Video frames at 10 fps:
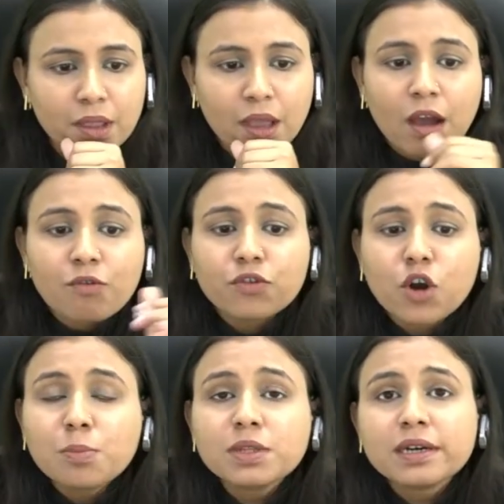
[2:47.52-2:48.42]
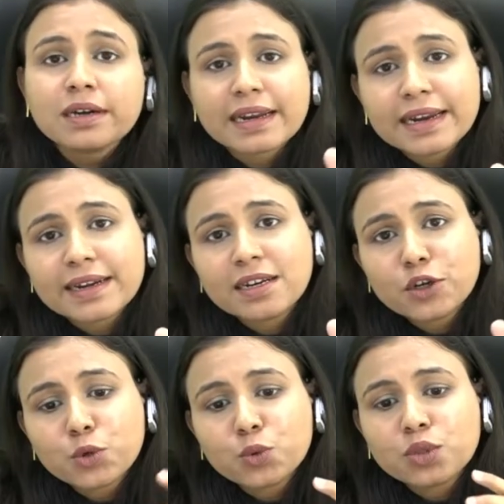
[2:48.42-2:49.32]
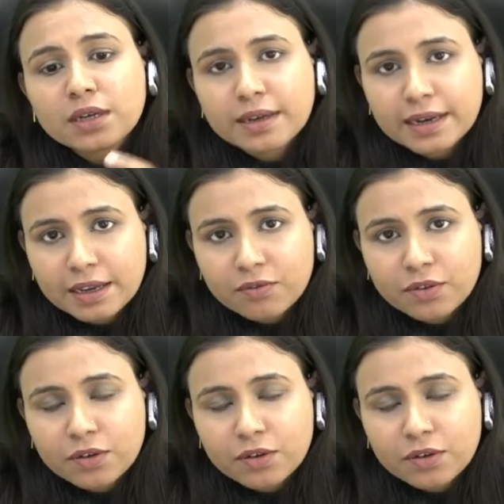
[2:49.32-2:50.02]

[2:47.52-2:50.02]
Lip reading: from the cradle to the grave.